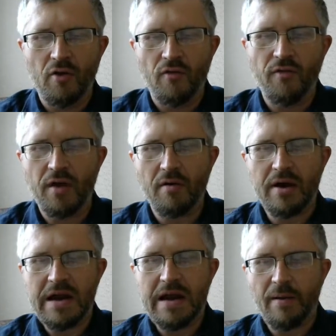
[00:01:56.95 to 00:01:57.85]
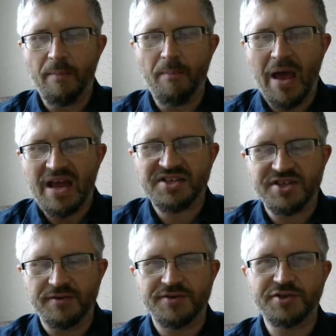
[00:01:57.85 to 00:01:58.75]
very
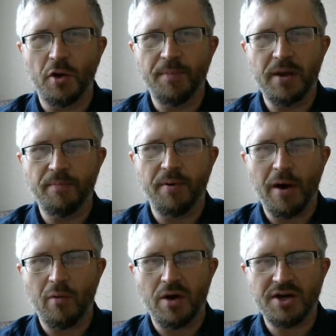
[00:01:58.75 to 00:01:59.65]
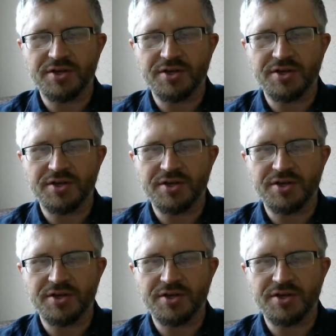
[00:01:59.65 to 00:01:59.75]
massive stopping power,